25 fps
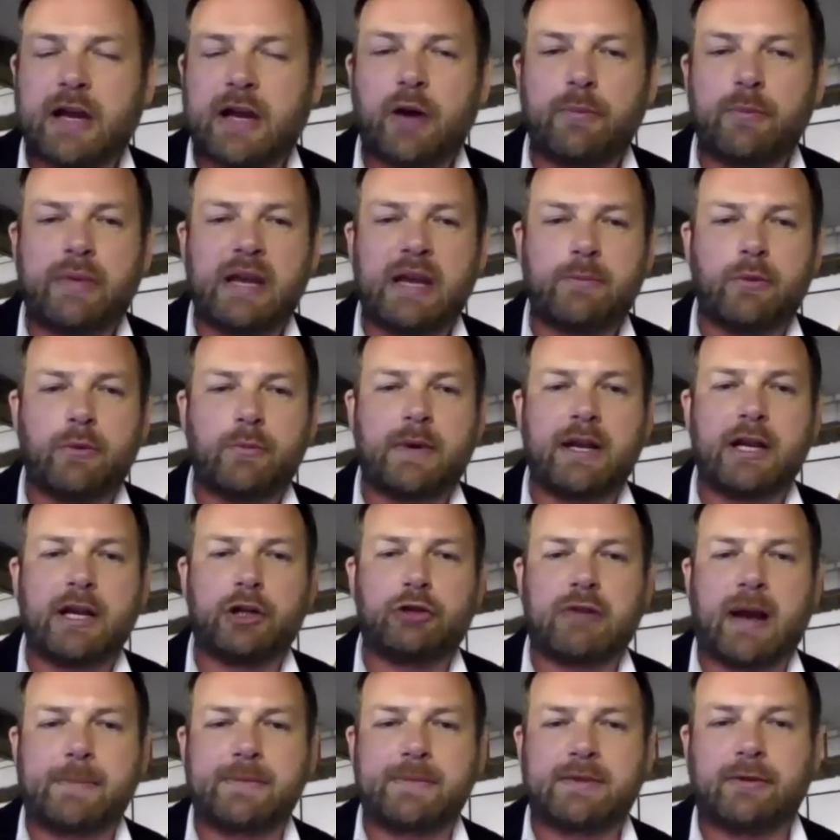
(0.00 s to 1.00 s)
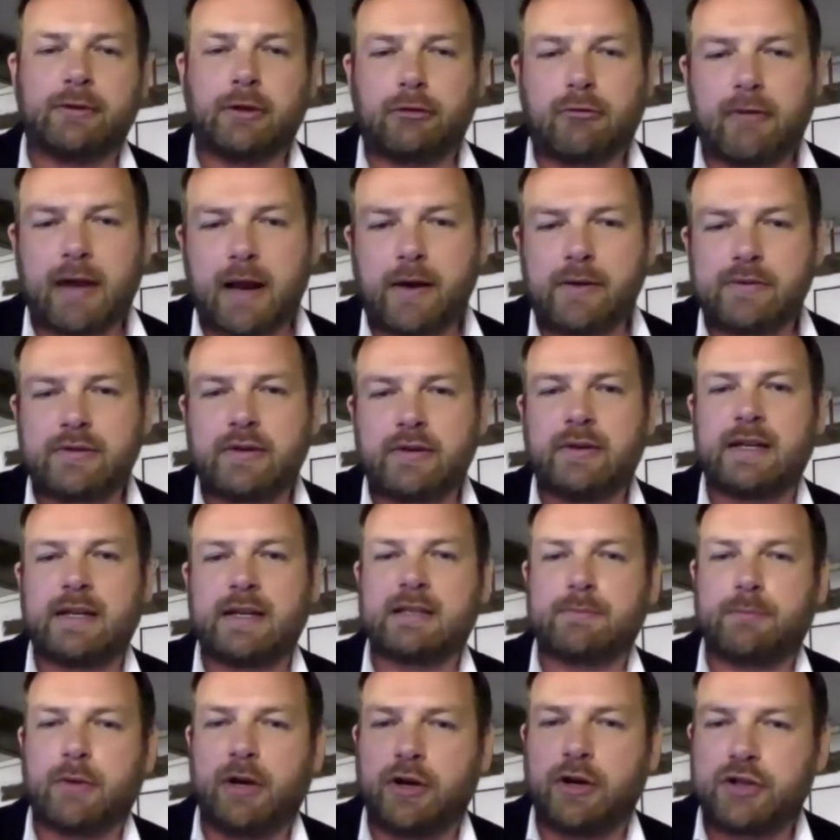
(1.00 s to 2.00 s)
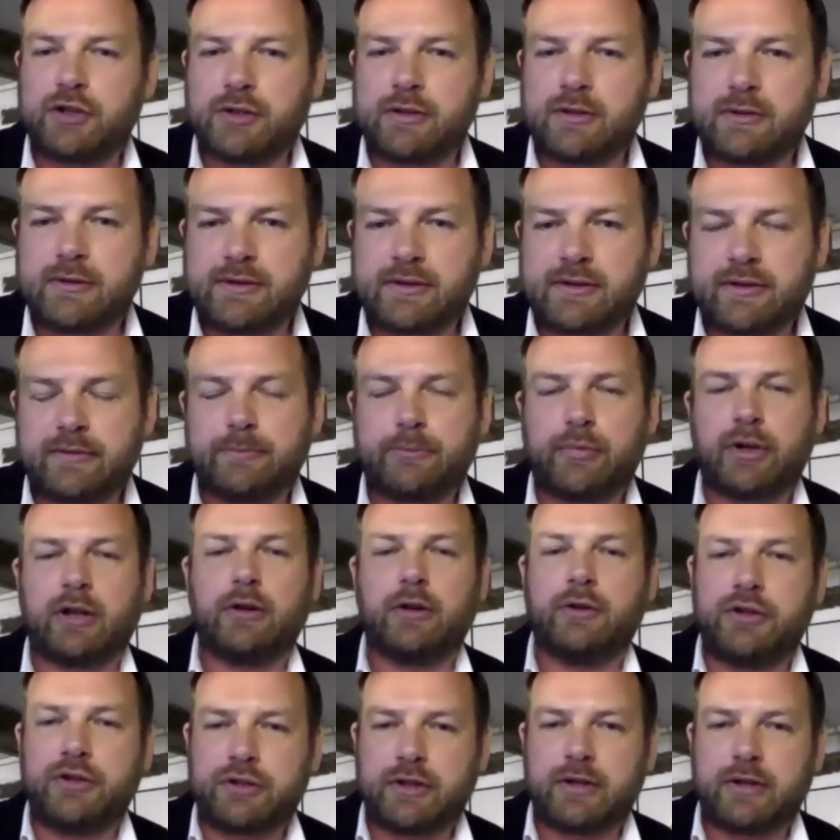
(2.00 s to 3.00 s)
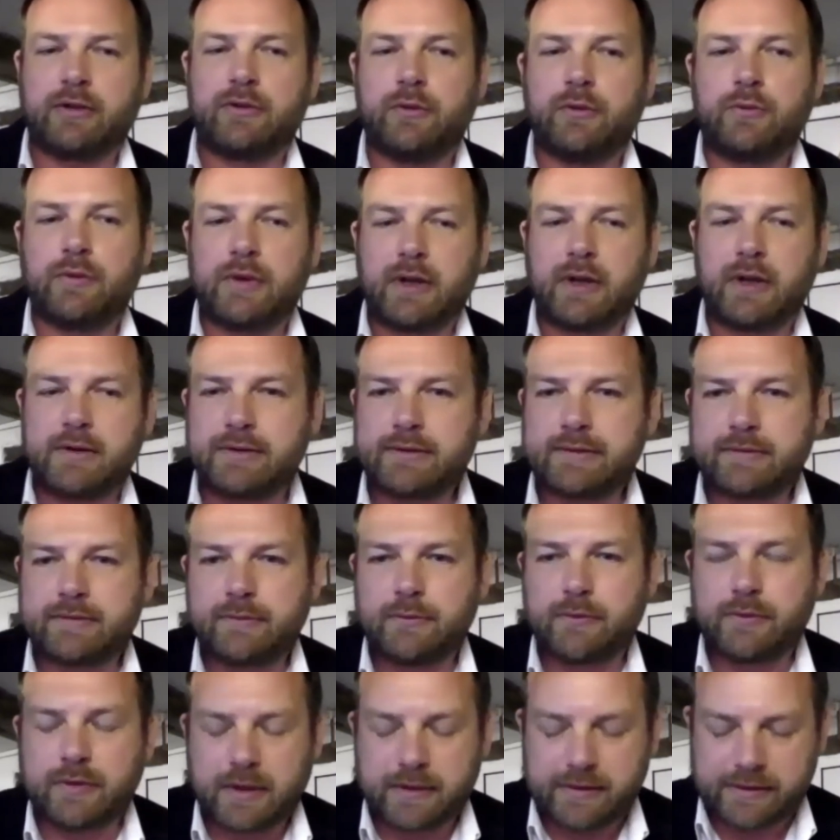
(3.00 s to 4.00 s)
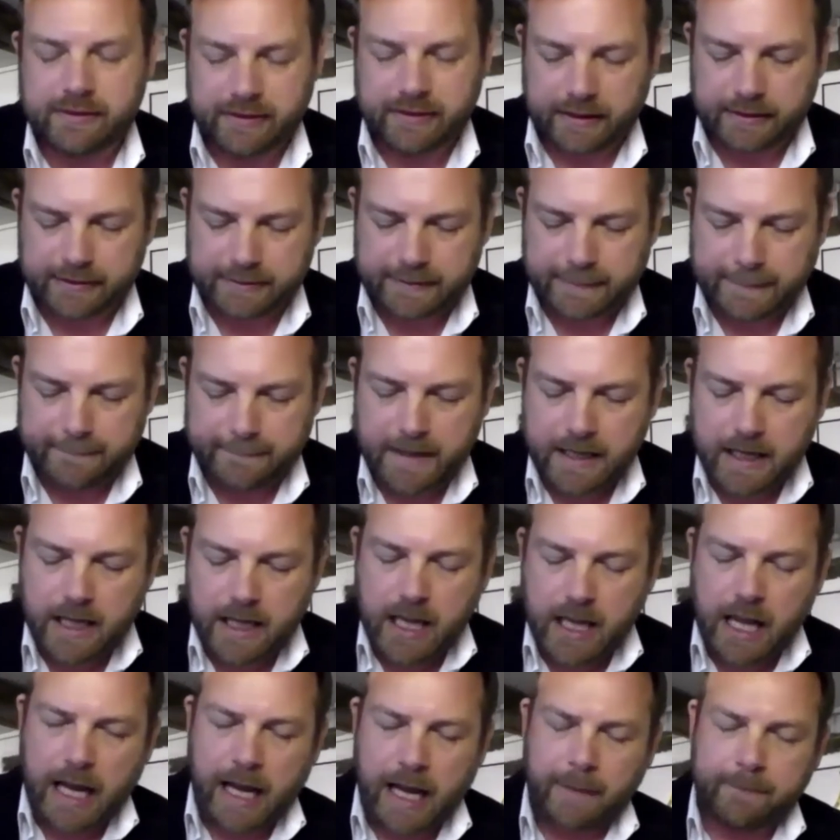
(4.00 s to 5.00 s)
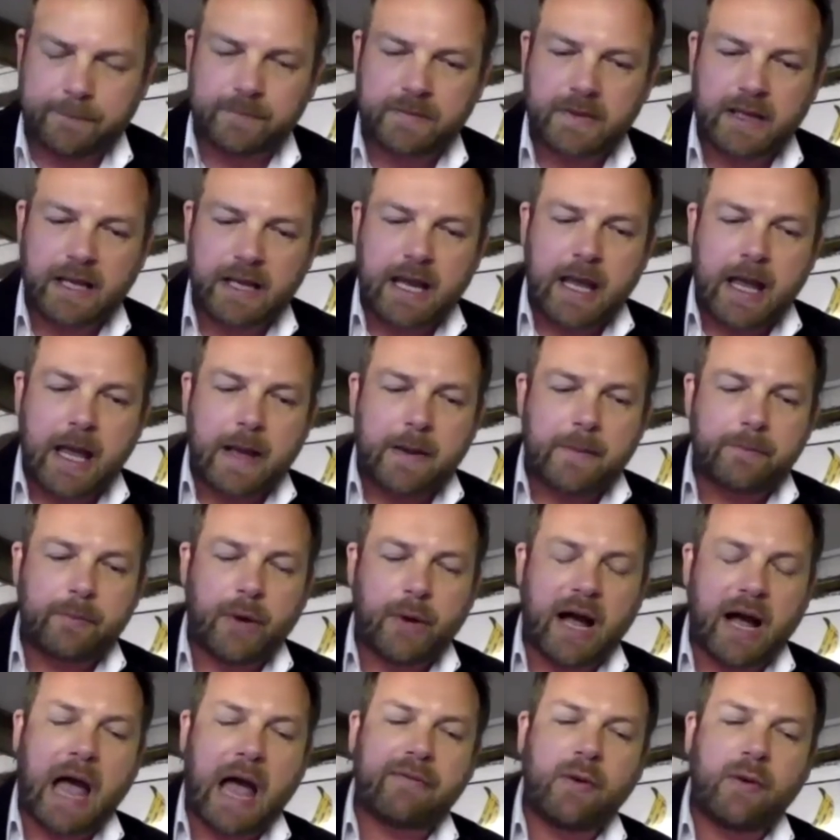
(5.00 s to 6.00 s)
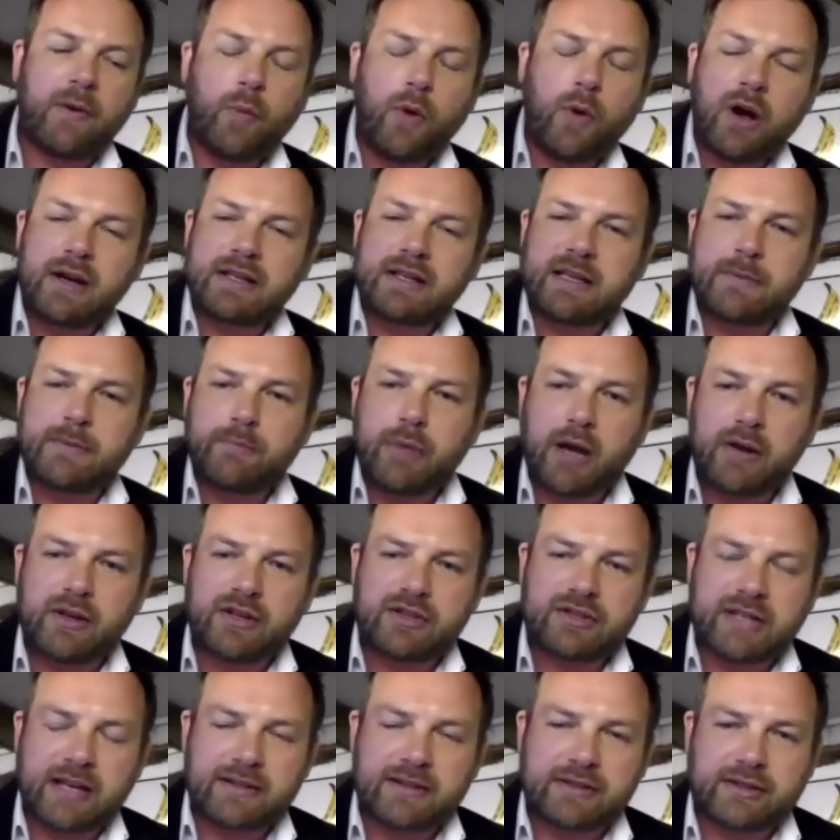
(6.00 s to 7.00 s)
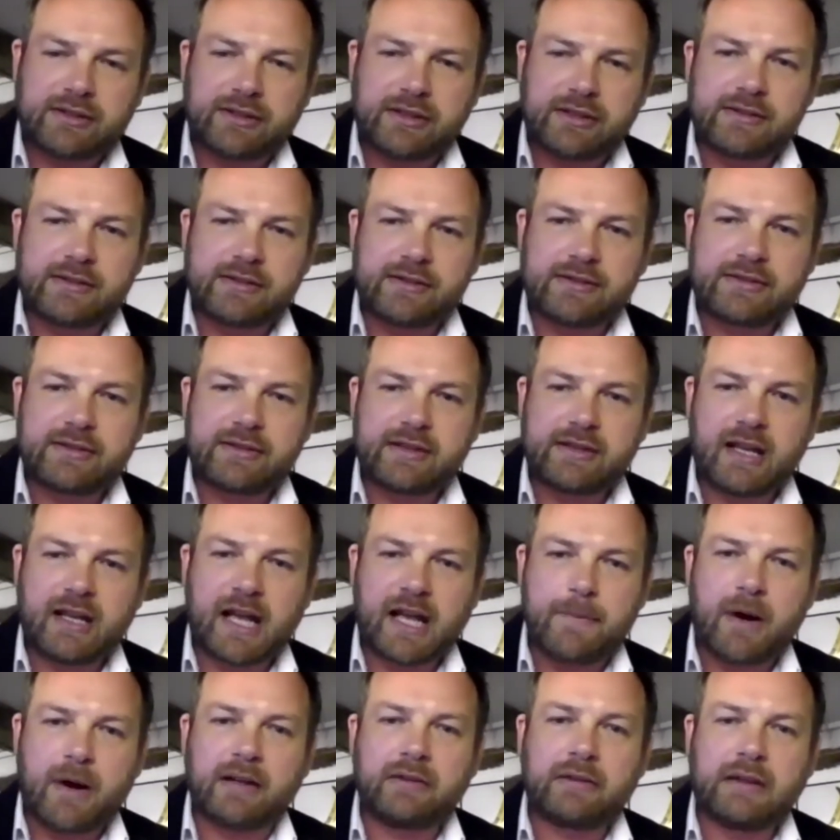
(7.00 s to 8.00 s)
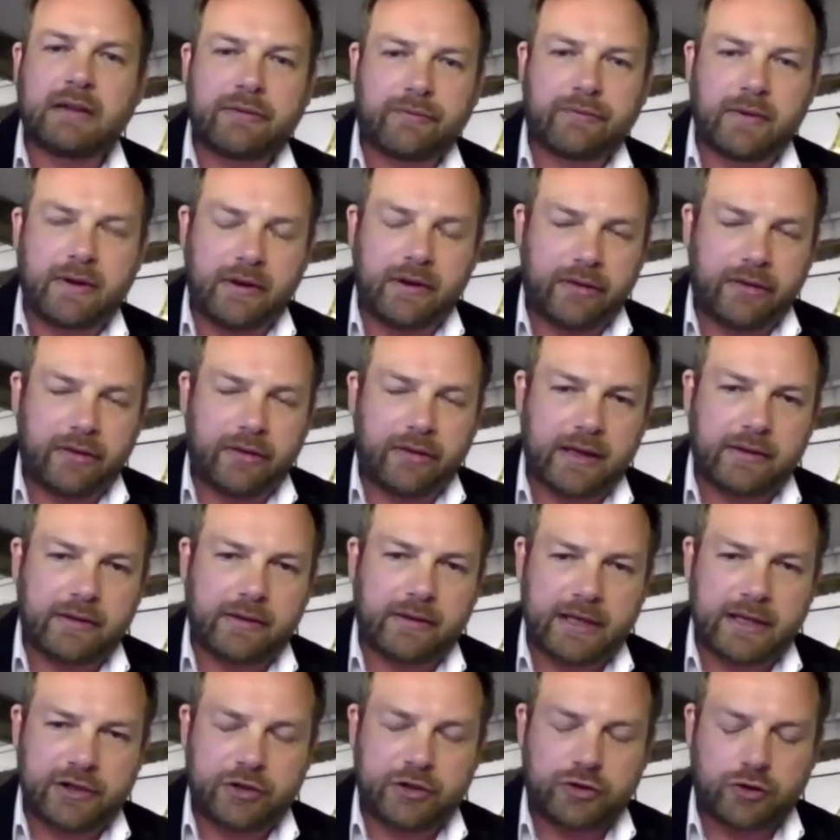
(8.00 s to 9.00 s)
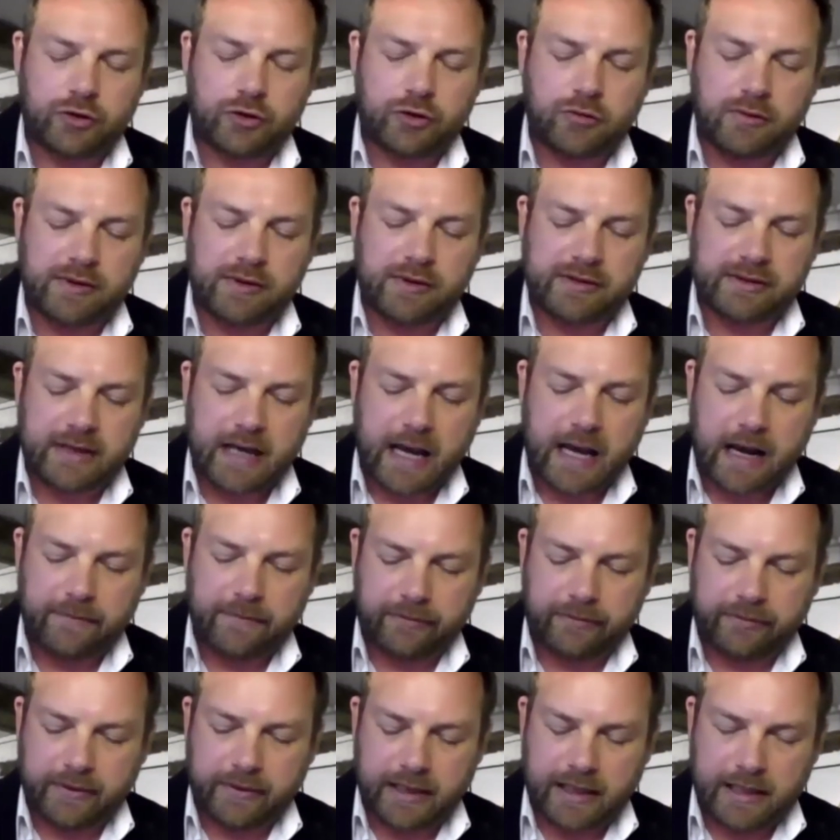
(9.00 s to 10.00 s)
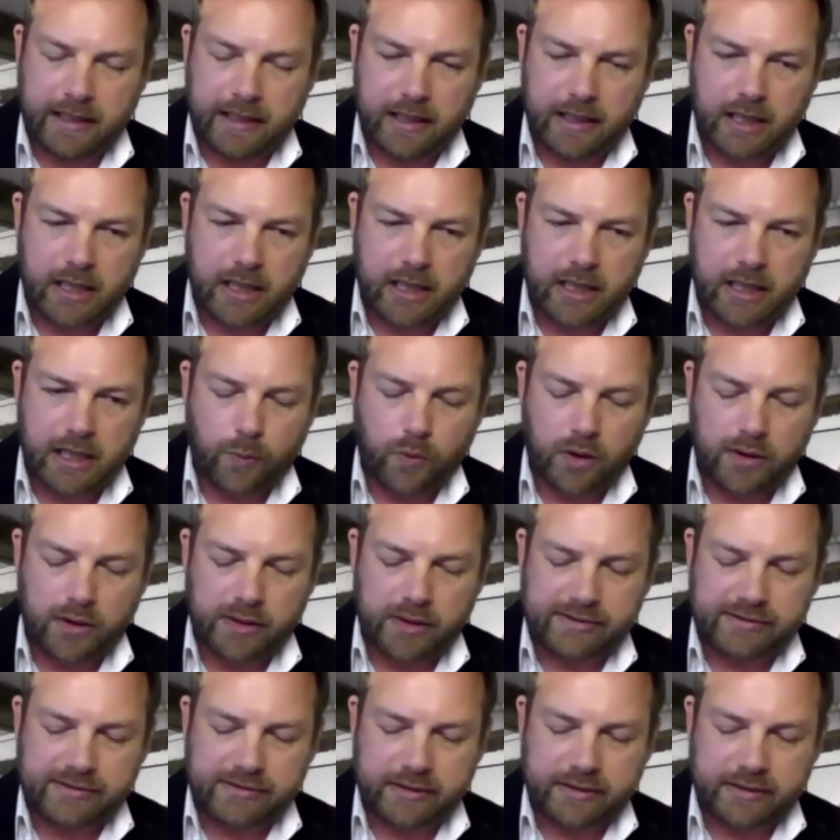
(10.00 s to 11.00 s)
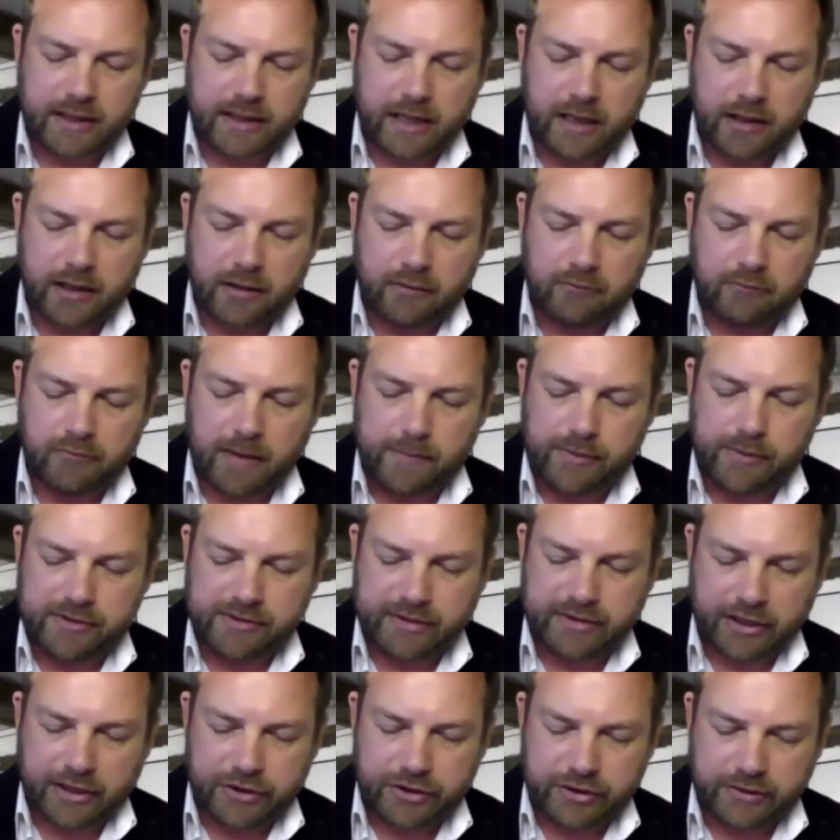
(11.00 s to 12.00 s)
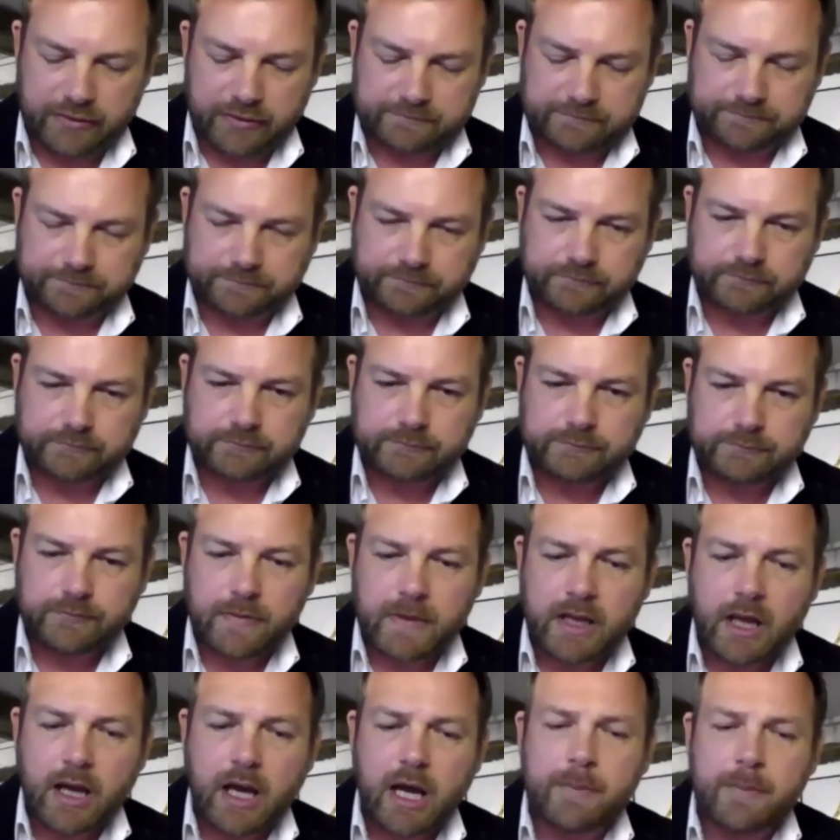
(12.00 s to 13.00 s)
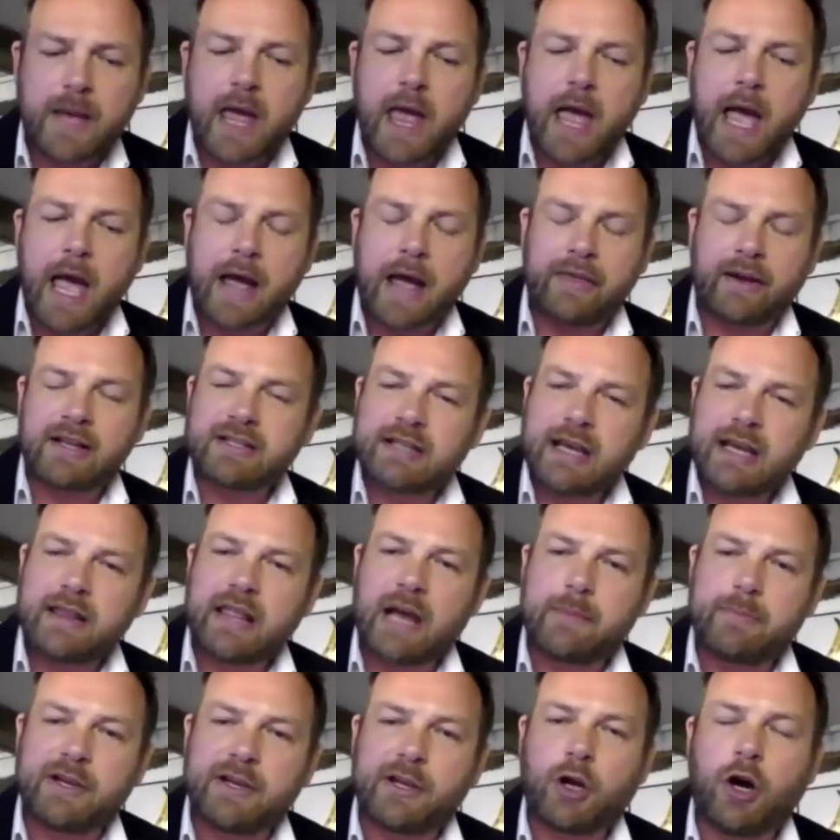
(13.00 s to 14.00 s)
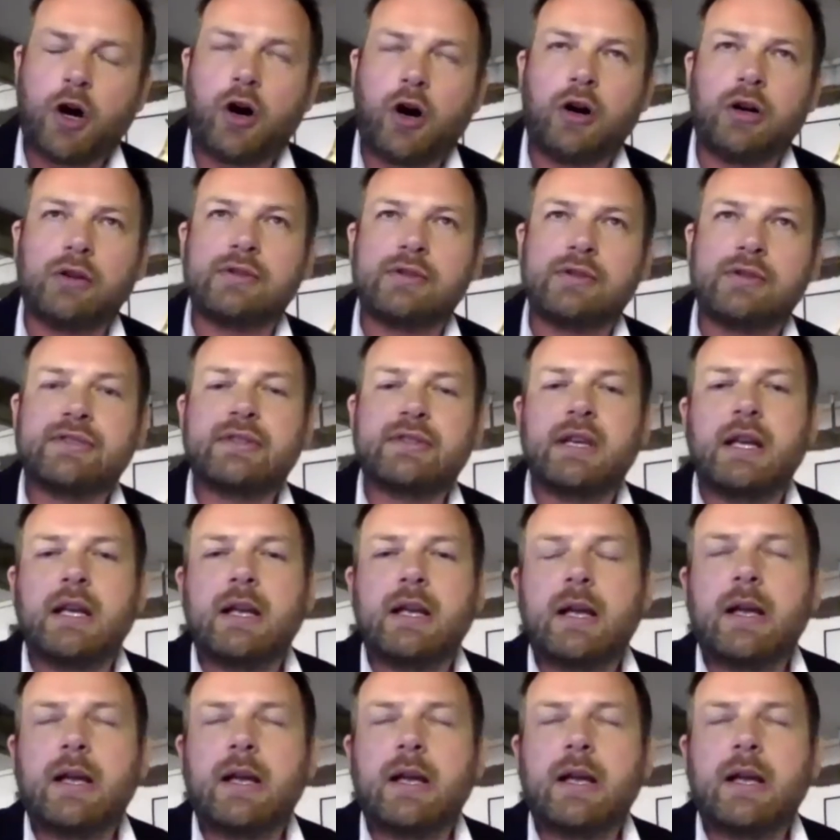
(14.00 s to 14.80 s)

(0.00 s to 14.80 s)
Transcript: about people being trapped underground and explosions and pollution and all those things. But having worked in both sectors, I definitely think insurers have the worst reputation. And I say that because